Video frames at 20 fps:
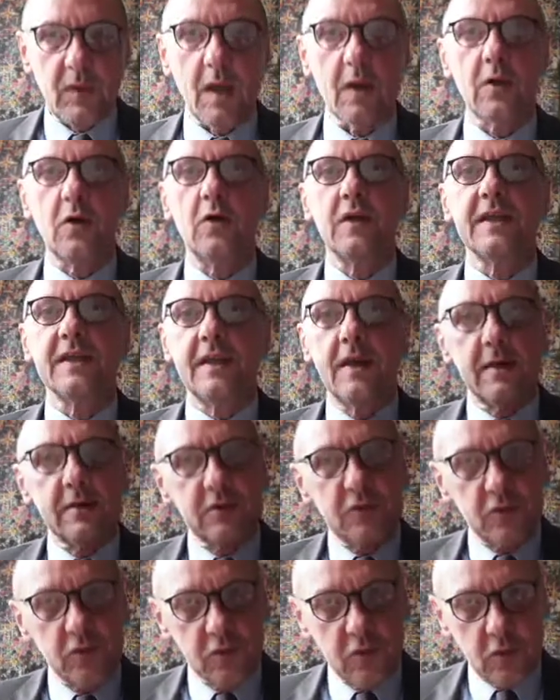going down
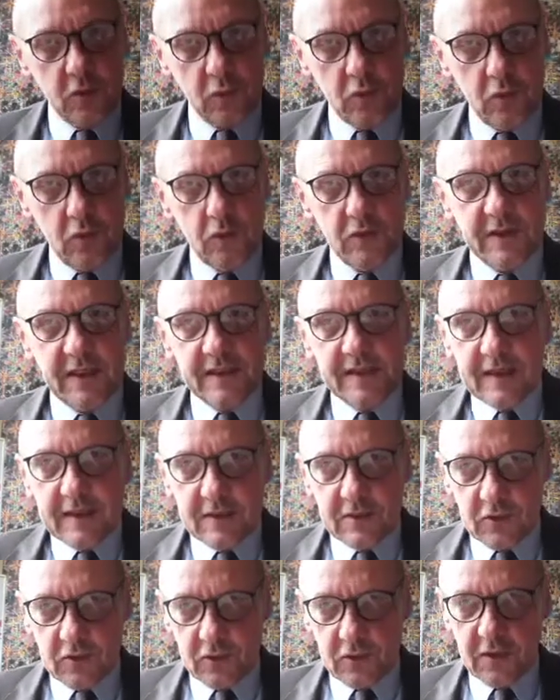through the root and
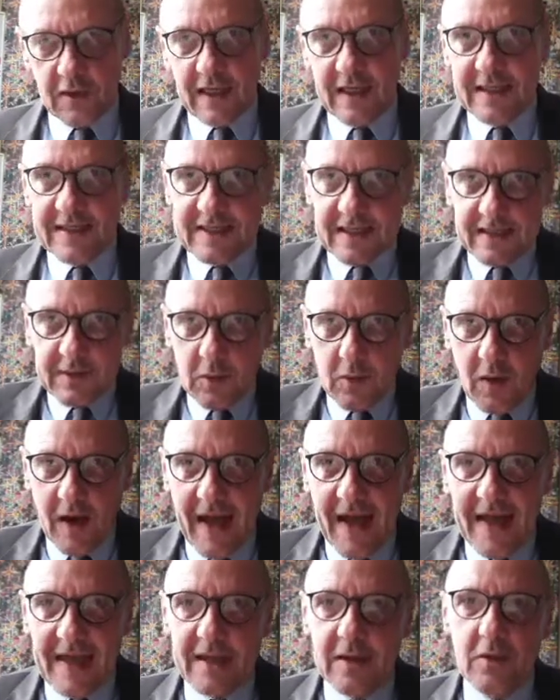then through the legs and go
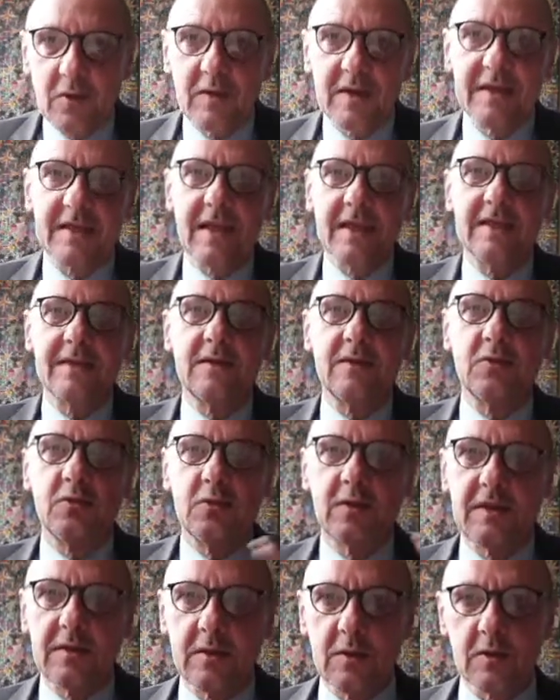anchoring that into
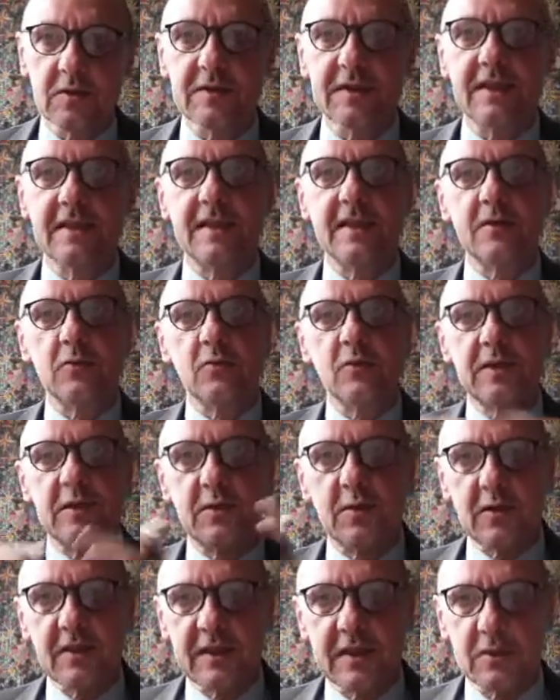the earth and then
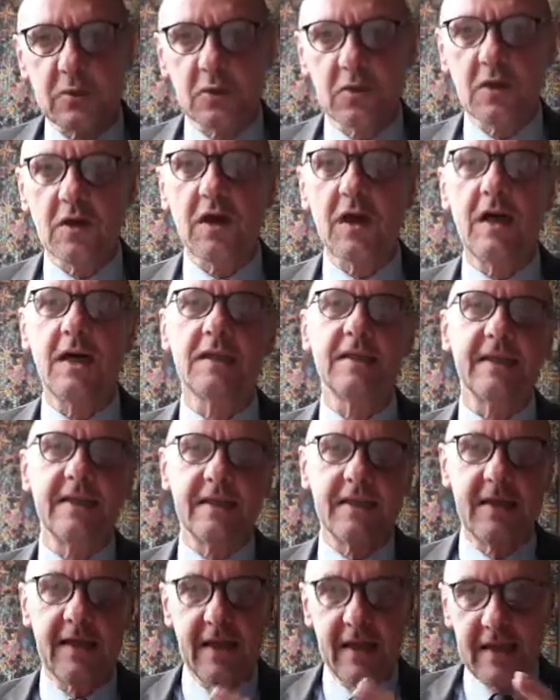returning to the heart
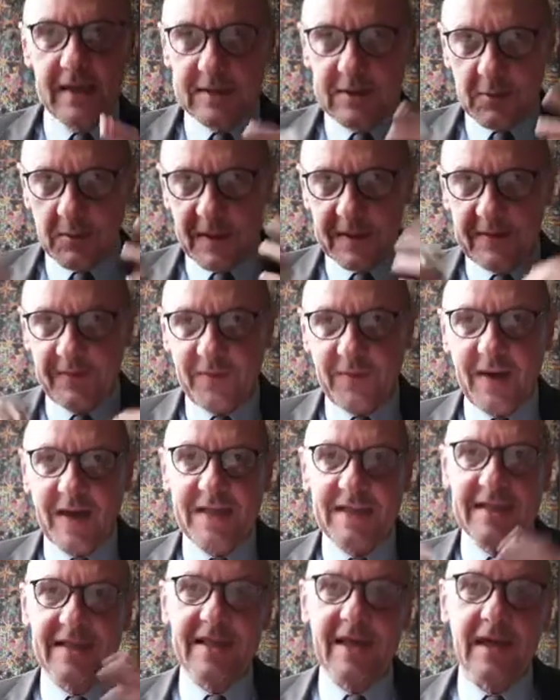and it's about
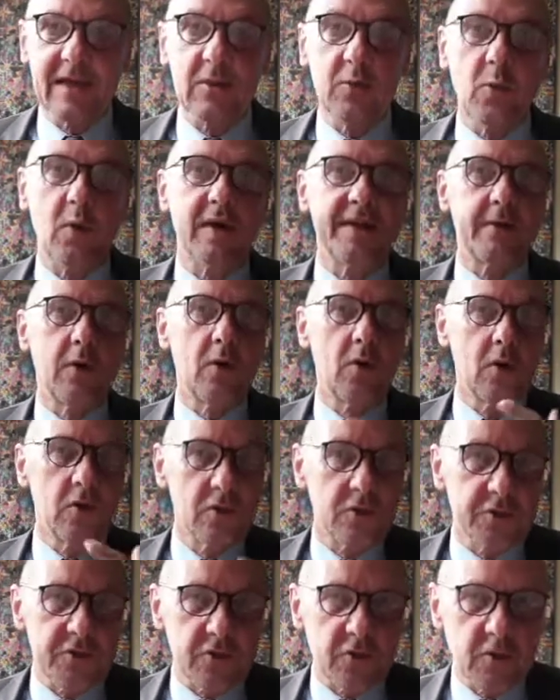finding out what all
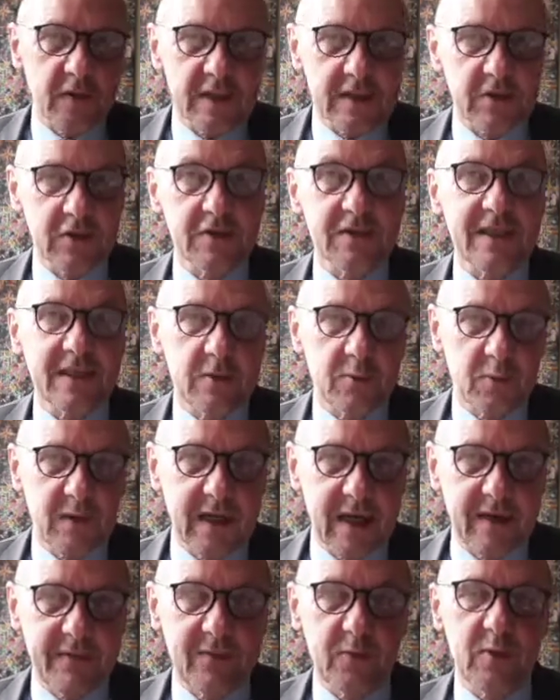those treasures that we
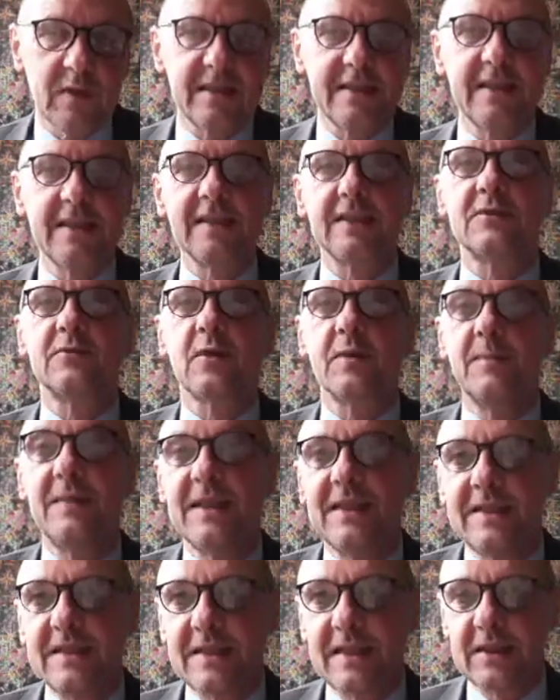have within that's why
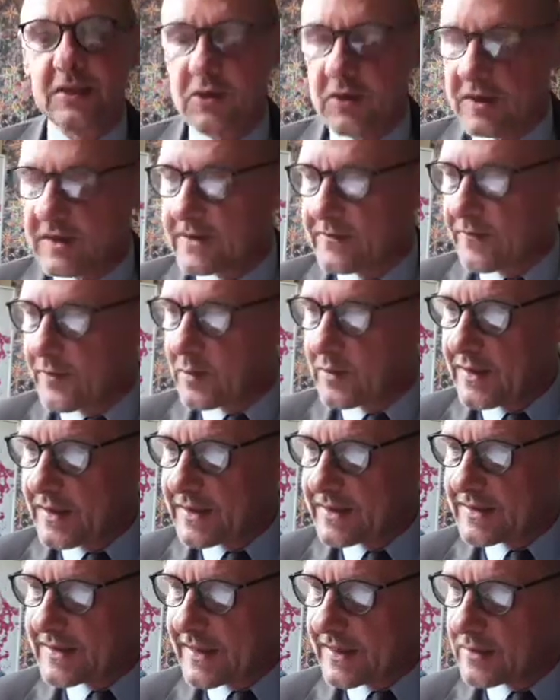meditation is very
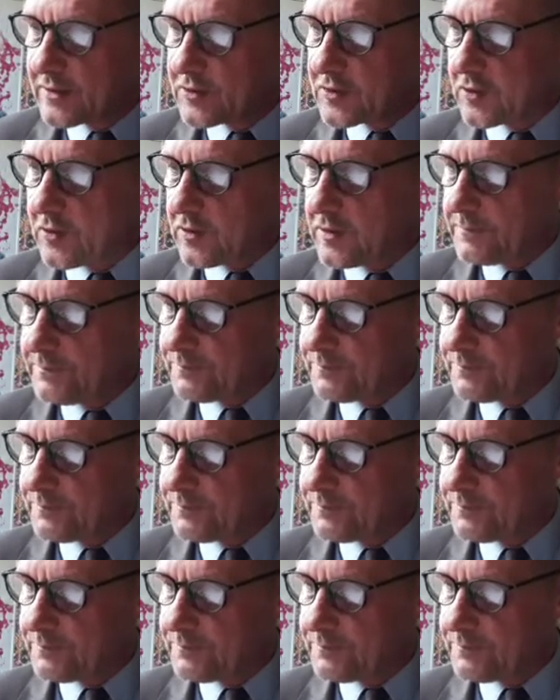essential